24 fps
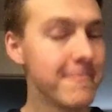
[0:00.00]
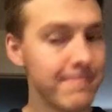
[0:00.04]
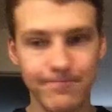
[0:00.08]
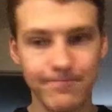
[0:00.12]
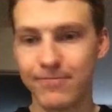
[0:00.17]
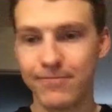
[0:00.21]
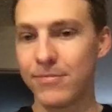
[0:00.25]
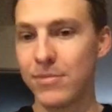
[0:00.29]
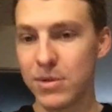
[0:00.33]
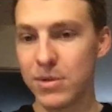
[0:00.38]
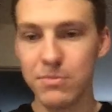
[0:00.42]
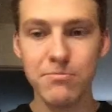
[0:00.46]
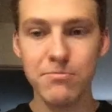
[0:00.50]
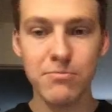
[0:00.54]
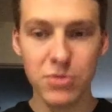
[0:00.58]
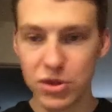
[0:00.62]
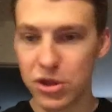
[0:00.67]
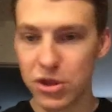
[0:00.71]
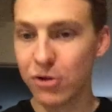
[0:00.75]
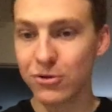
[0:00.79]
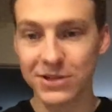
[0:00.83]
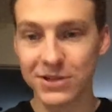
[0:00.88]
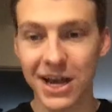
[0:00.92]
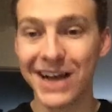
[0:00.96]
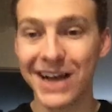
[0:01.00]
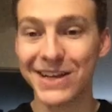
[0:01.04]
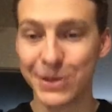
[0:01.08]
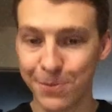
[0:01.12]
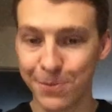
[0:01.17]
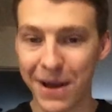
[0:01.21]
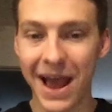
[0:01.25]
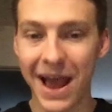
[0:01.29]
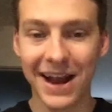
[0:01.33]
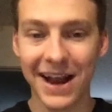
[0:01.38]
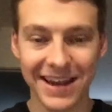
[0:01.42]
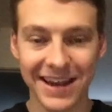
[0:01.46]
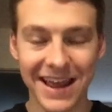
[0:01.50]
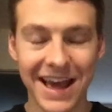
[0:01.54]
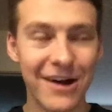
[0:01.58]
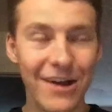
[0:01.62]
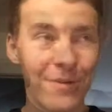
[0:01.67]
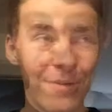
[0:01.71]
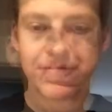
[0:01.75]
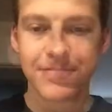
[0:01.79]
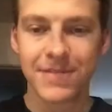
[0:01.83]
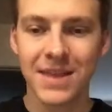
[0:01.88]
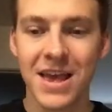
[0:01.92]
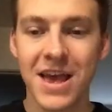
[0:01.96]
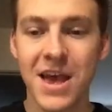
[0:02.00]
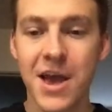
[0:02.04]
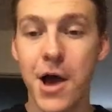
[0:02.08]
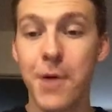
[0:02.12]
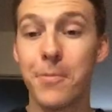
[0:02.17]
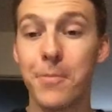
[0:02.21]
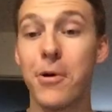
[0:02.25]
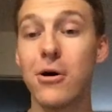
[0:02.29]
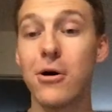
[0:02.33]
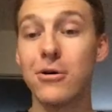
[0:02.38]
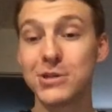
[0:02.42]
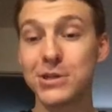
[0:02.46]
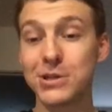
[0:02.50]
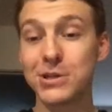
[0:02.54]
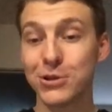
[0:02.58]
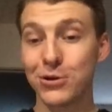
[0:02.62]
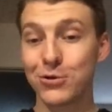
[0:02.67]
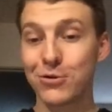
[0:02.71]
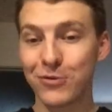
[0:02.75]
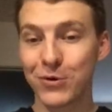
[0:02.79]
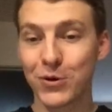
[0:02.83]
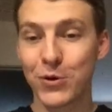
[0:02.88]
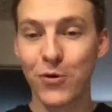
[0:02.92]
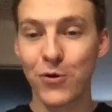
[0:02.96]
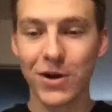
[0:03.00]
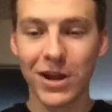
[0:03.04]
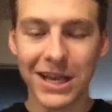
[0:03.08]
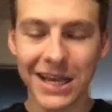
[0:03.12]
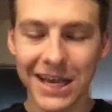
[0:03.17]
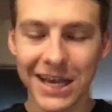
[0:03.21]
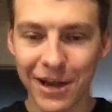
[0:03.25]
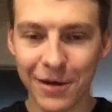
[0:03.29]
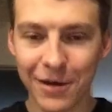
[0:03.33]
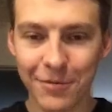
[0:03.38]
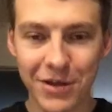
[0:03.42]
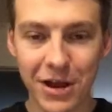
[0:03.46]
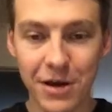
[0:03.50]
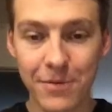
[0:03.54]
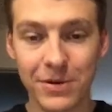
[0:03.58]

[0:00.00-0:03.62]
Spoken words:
Those guys are back now. Apologies, little recording hiccup there.